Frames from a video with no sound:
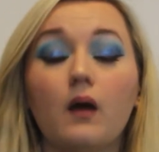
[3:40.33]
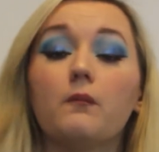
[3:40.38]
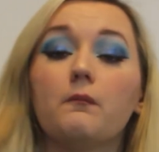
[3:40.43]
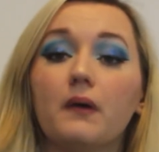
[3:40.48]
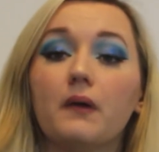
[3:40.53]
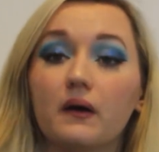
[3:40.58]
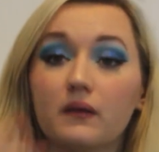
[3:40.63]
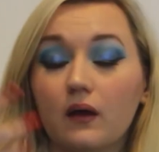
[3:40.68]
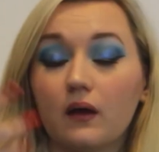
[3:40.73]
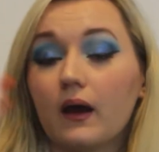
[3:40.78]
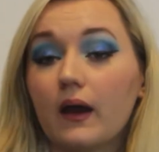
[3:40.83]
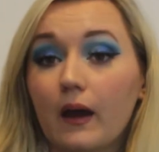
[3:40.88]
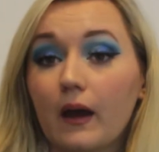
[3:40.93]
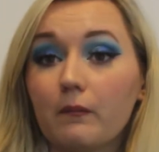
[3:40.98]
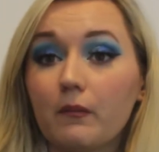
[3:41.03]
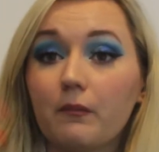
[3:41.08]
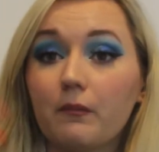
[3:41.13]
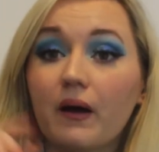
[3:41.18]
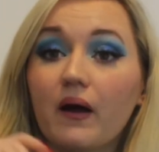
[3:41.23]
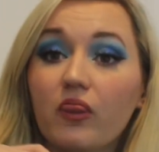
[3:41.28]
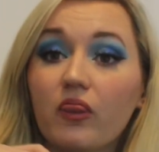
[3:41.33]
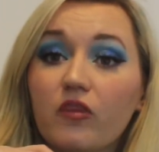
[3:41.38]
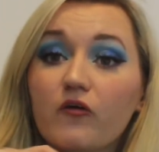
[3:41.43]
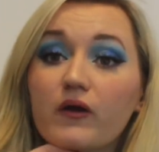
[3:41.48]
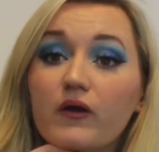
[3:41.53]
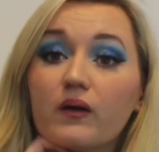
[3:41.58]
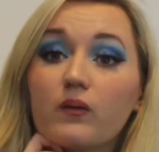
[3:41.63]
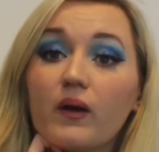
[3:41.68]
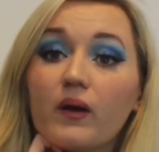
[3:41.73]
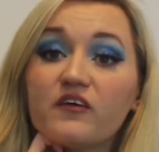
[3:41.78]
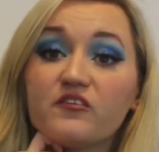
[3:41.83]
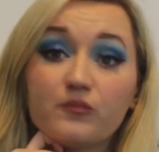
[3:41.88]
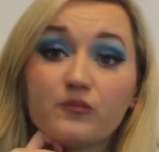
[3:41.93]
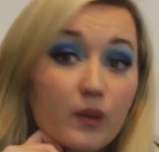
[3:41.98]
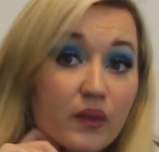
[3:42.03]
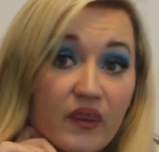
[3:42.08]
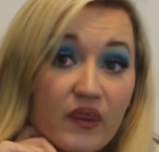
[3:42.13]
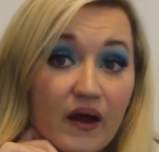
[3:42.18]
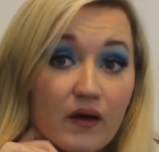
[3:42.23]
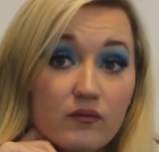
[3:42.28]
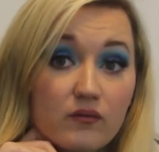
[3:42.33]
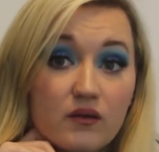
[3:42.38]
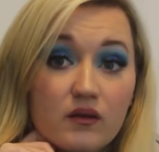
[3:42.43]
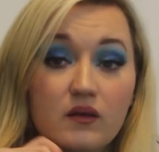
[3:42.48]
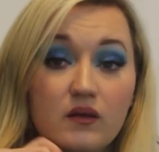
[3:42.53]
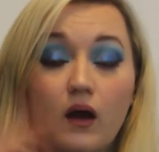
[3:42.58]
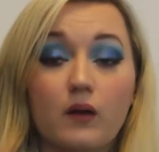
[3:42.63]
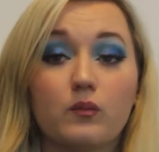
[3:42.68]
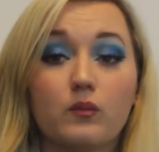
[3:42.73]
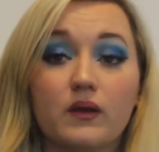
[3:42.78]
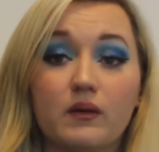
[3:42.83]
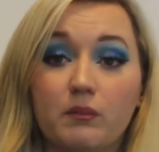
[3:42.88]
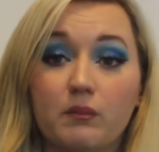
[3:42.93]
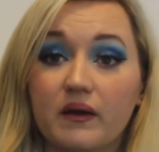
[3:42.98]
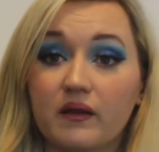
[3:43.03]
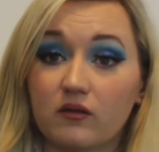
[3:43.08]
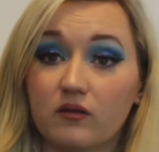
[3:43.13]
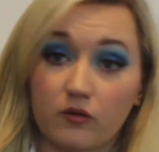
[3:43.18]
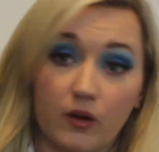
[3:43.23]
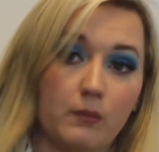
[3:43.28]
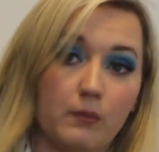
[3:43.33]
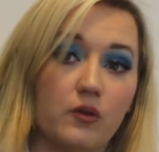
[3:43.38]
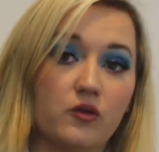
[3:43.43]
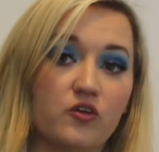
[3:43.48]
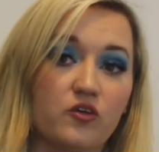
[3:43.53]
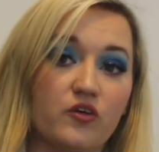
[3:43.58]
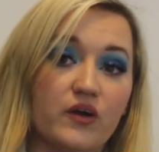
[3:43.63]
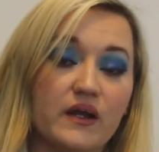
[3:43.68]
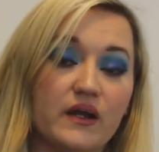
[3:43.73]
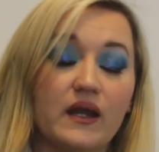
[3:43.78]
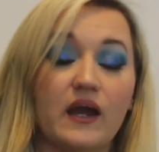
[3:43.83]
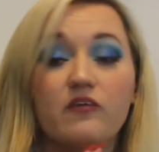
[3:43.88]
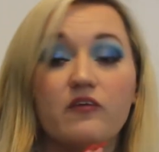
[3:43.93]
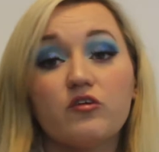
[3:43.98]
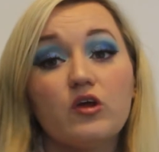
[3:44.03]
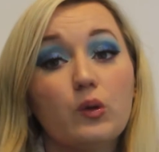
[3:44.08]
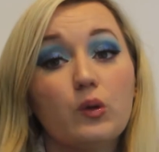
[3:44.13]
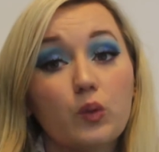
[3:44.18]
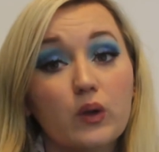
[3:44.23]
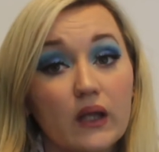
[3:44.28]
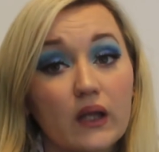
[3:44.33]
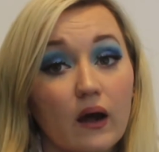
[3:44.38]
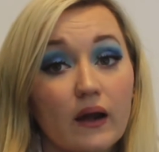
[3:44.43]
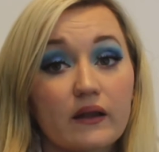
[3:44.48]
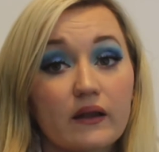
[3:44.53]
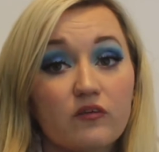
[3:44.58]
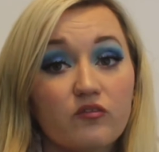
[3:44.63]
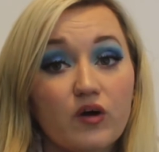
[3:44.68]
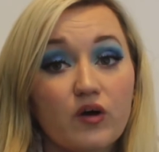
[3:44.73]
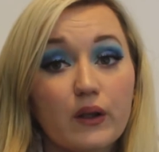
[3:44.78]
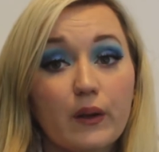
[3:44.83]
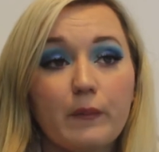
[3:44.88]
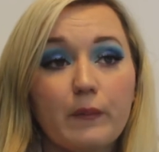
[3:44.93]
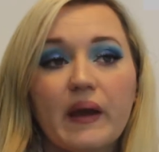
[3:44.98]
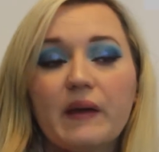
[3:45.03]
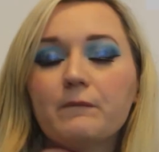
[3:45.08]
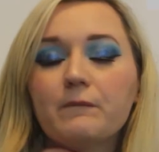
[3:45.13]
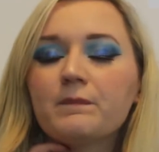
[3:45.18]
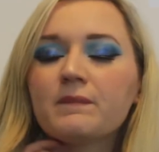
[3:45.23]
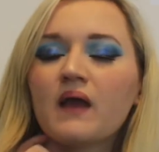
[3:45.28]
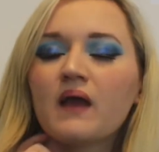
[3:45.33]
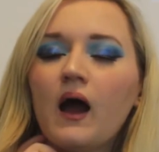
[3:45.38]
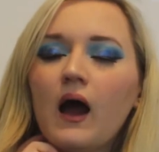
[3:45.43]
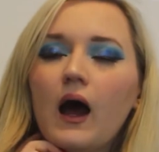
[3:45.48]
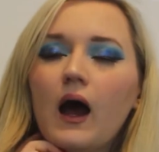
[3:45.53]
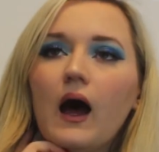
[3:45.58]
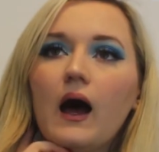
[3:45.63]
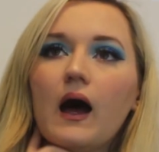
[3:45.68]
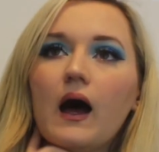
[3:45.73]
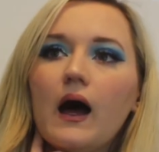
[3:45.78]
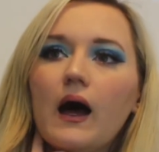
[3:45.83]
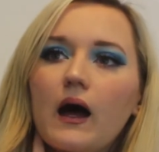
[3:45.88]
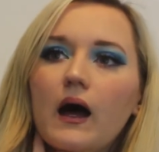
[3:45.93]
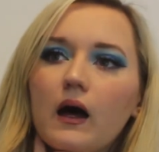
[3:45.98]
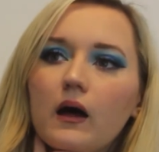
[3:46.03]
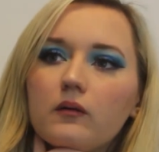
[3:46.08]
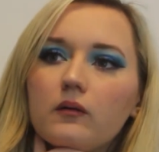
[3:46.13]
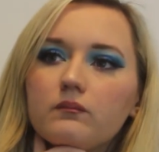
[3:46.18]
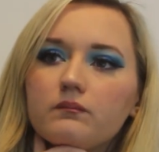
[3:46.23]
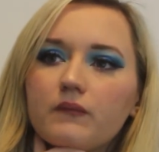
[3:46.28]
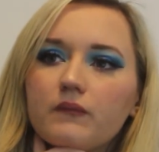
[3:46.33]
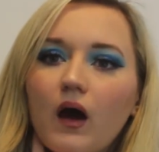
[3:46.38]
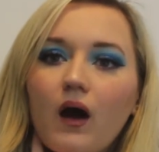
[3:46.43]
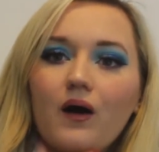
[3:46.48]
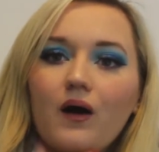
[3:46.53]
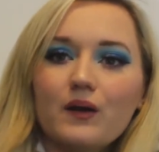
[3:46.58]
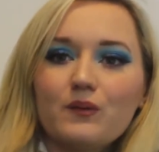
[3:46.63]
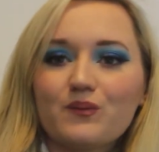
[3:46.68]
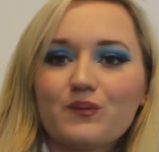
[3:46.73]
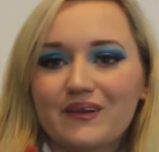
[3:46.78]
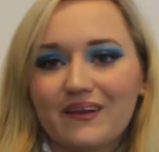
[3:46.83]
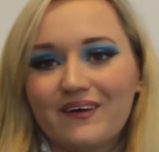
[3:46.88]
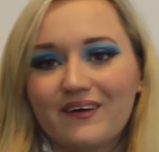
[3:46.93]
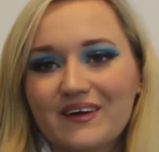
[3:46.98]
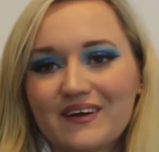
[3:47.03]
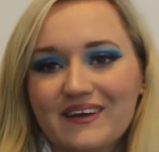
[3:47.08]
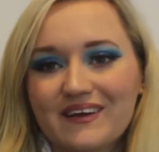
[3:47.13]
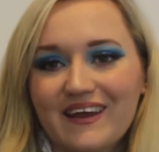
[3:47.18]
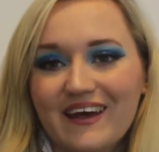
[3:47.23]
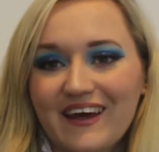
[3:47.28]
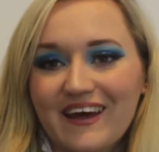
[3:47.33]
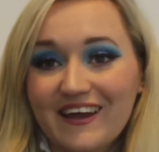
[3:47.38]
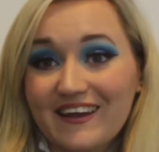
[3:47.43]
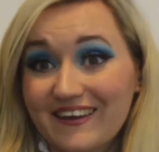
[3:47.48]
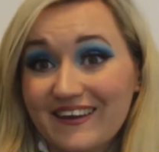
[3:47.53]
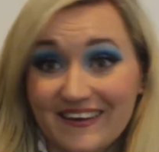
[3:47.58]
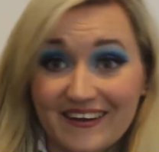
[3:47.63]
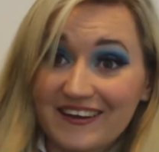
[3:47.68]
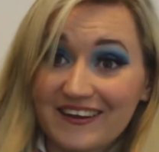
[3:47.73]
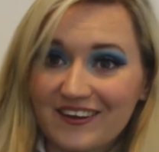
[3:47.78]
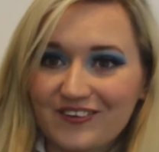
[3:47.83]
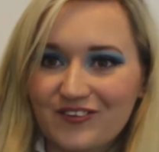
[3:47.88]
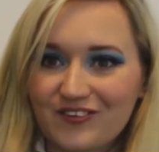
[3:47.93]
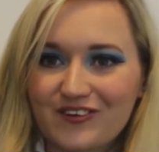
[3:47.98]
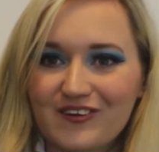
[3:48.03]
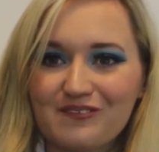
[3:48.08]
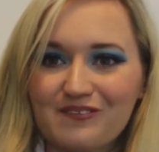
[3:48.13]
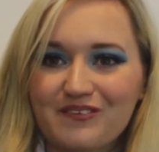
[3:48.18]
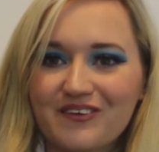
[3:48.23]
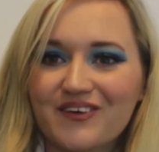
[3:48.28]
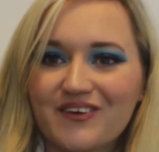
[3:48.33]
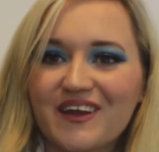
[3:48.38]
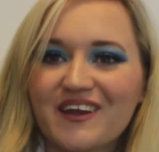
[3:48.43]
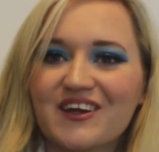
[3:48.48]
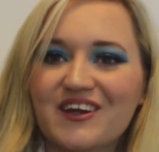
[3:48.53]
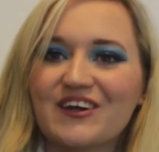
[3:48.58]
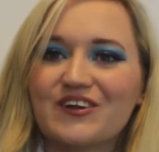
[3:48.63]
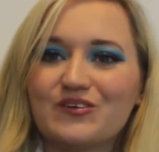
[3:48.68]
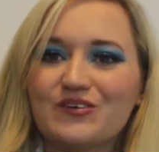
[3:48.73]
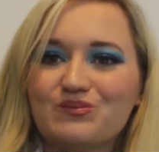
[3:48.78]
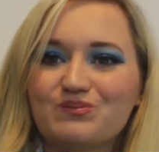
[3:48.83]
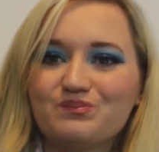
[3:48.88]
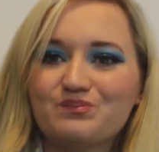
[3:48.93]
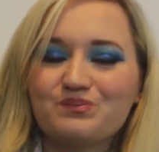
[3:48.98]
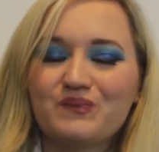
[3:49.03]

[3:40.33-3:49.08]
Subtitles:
but I am about 3 away from 1,000. I will leave my Instagram on screen if you would like to follow me. I would like to hit 600 subs on this channel,